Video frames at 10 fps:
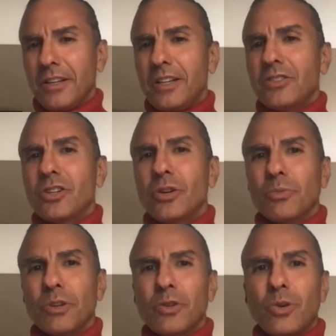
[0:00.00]
and
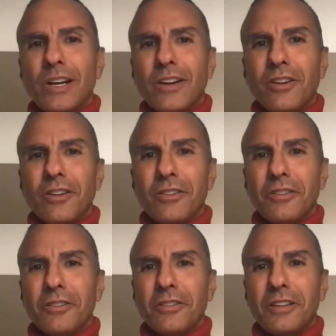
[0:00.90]
don't require
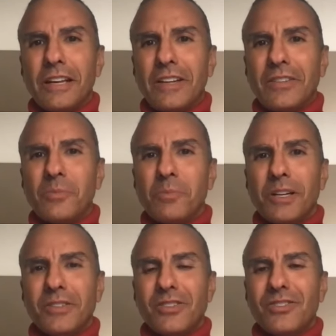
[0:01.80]
as
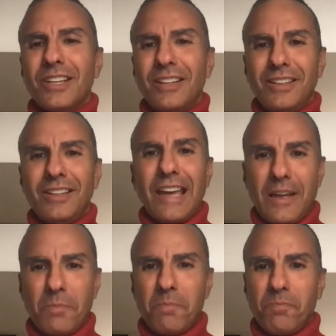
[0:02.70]
much skin in the
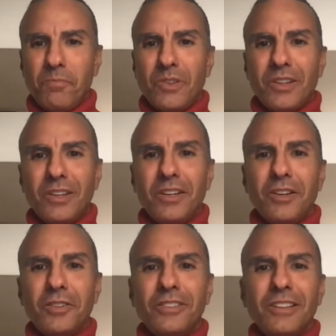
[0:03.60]
game you
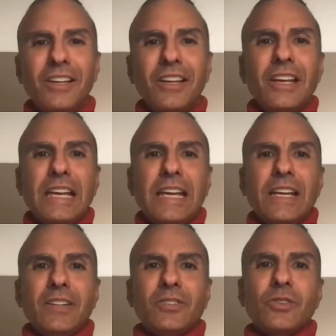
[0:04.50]
know
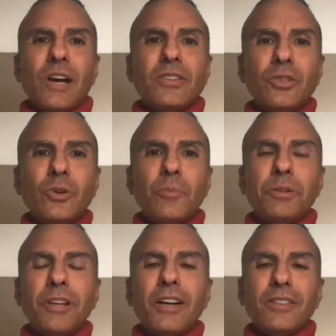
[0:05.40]
and so i do
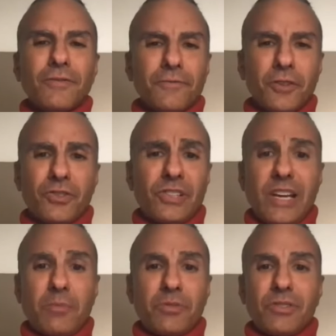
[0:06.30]
applaud the first
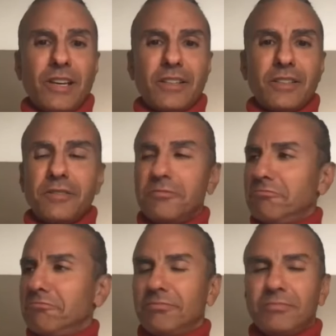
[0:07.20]
steps like
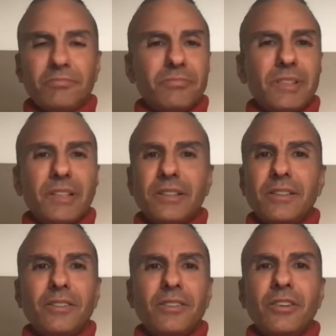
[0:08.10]

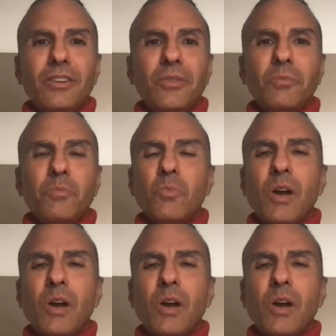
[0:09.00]
you know